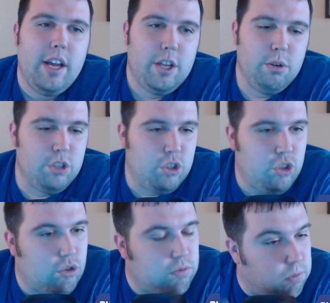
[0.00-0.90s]
You
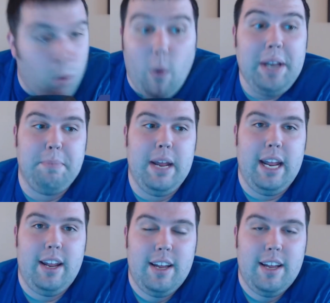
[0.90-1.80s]
destroyed
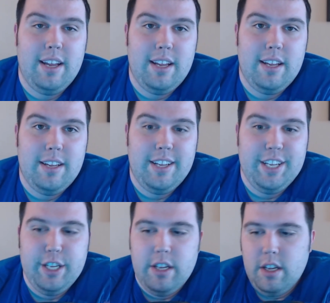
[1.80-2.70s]
me.
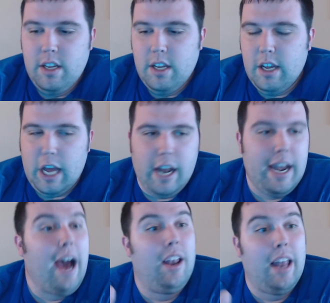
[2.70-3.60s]
And
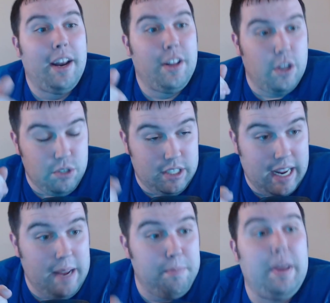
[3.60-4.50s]
now a lot of those
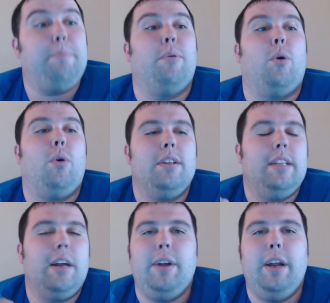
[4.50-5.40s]
same people
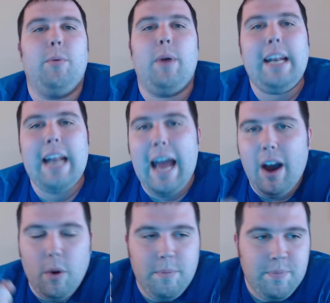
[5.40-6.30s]
that are here right
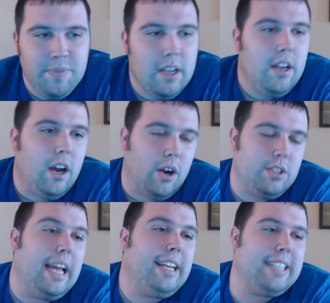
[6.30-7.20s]
now are
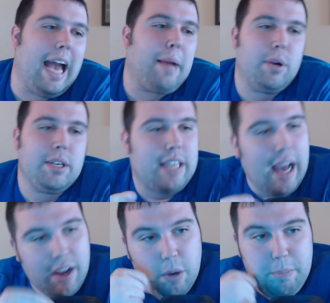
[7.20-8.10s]
saying Dak
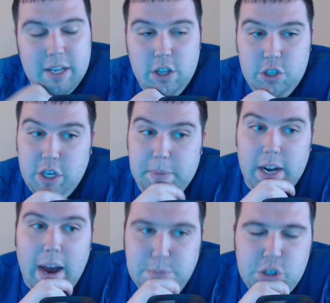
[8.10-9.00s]
Prescott could be a legitimate
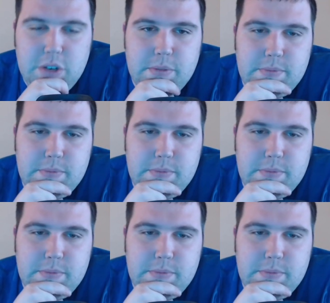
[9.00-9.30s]
option.